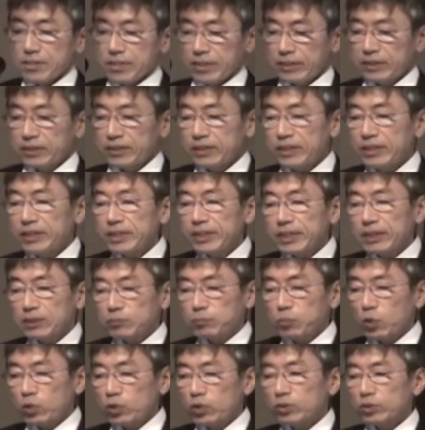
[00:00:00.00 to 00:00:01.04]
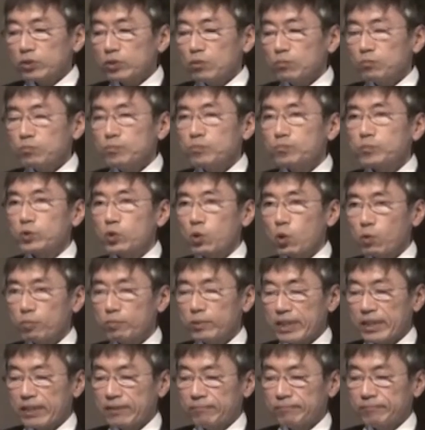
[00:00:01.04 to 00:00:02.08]
The serious pollution
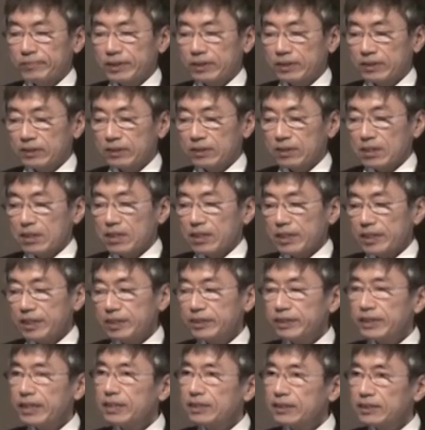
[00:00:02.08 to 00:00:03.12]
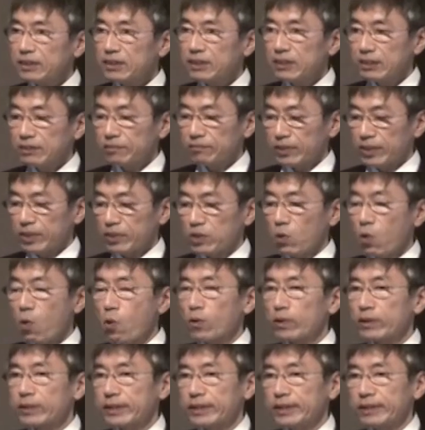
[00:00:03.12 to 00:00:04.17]
problems intensively
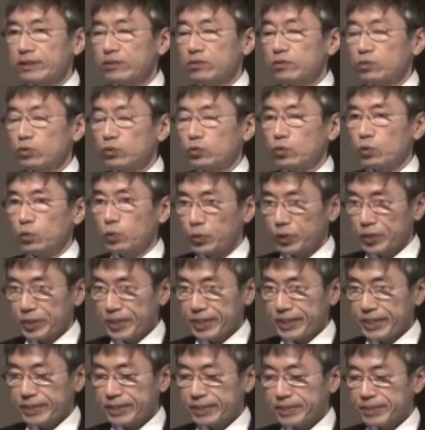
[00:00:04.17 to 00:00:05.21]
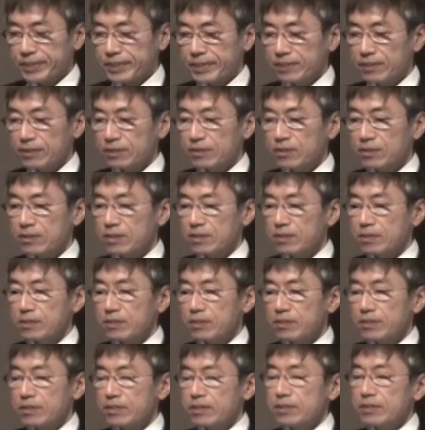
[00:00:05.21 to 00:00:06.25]
occurred during
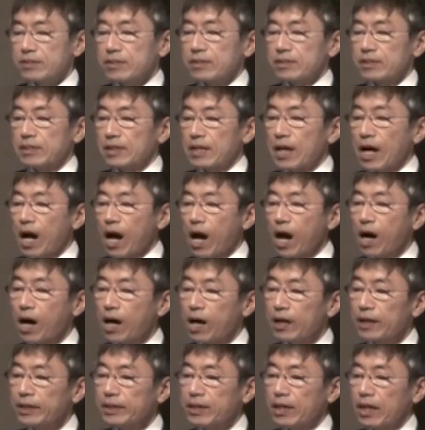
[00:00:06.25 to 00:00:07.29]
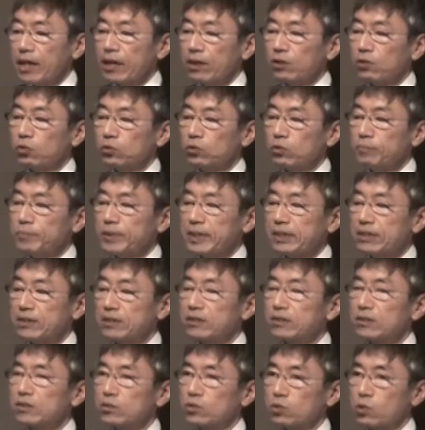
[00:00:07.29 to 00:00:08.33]
the high economic
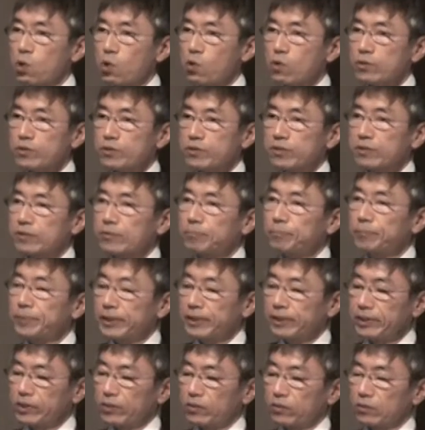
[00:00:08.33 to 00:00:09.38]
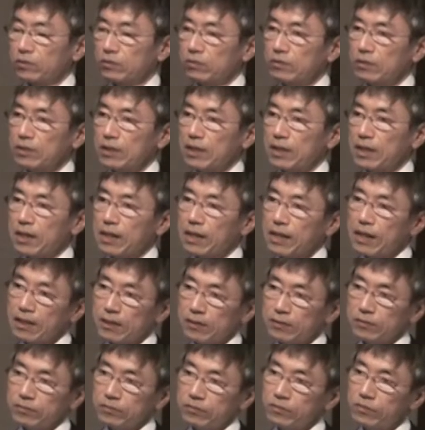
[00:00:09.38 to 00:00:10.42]
growth period
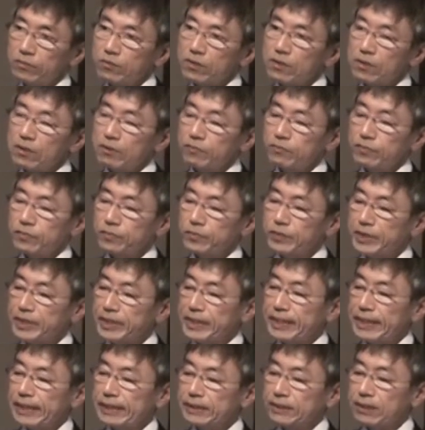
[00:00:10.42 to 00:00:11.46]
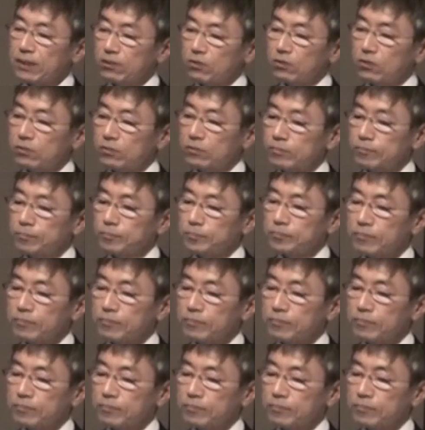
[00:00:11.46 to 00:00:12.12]
around 50 years ago.